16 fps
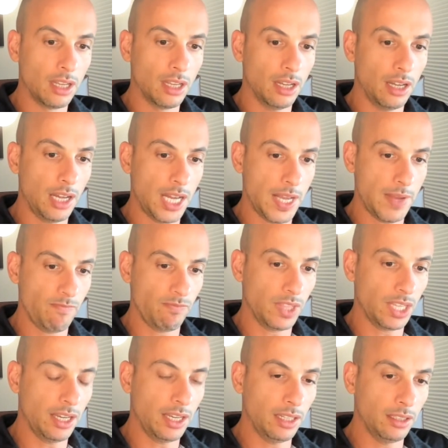
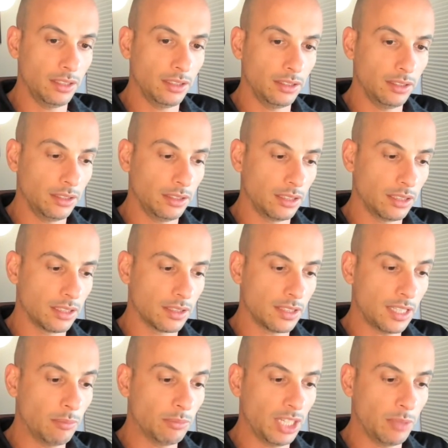And
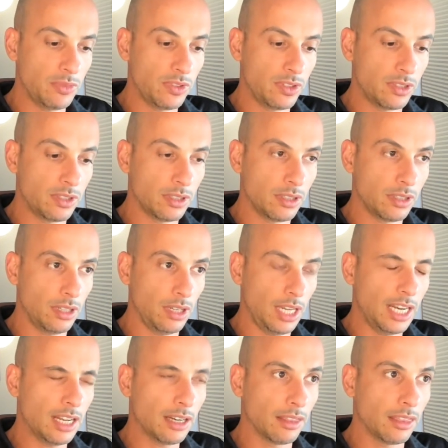sometimes
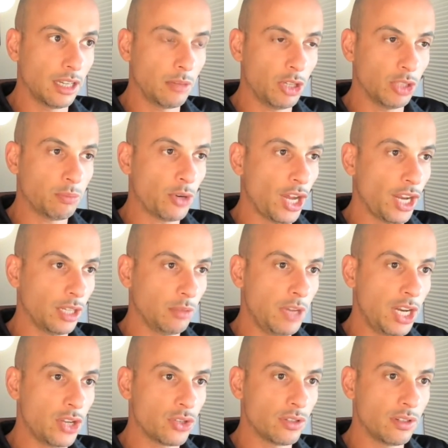another thing about product
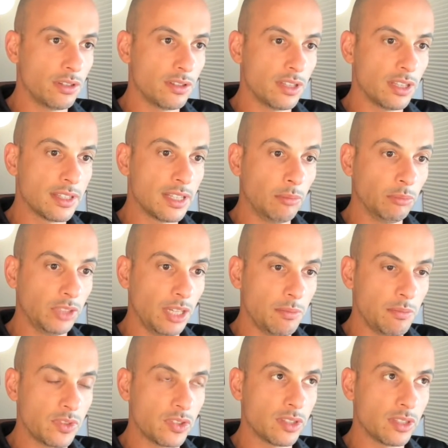manager is that
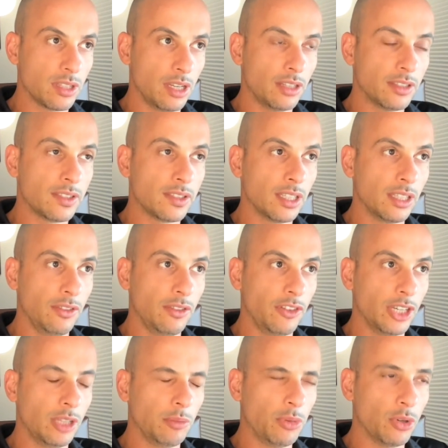sometimes a
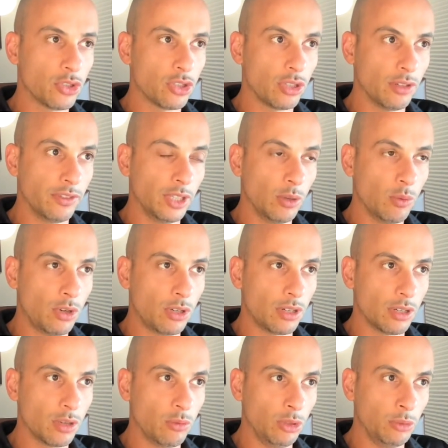significant portion of their
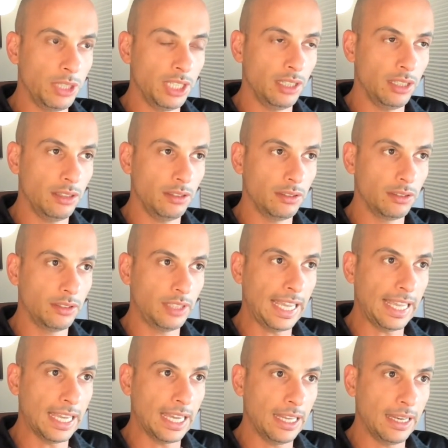work will be
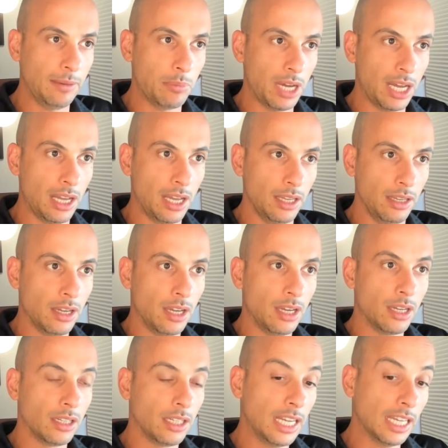taken by
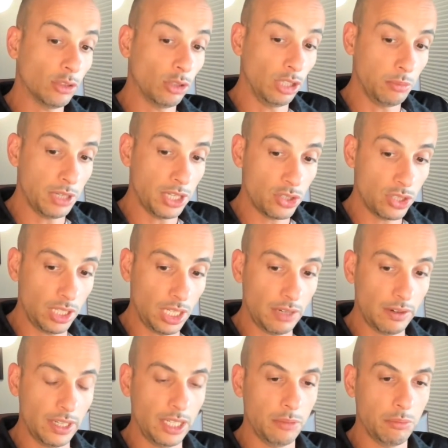not only by
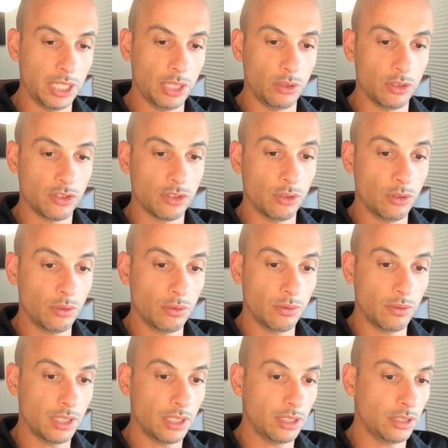engineering, but
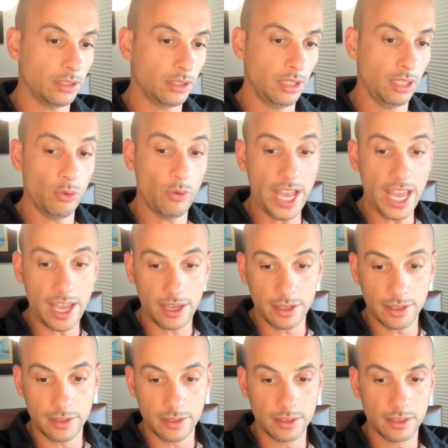also
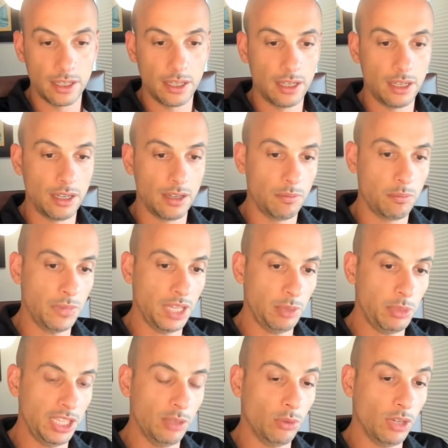UX.
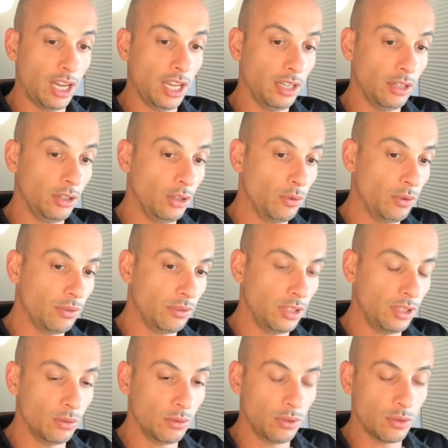Maybe they will hire you
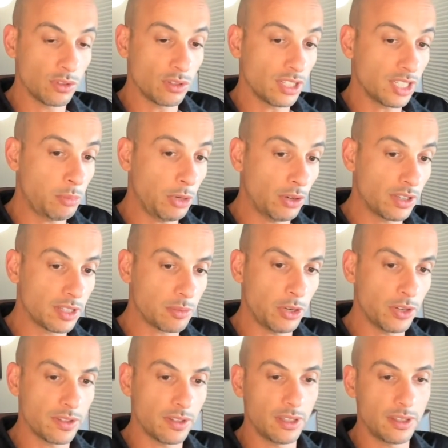user experience
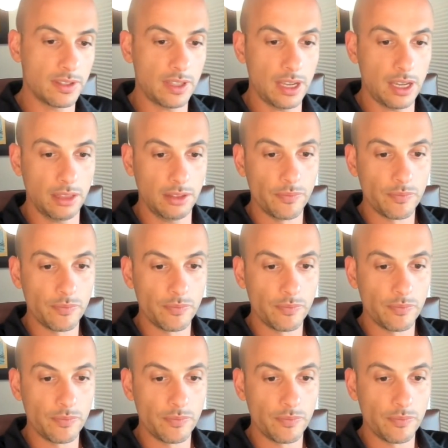person instead.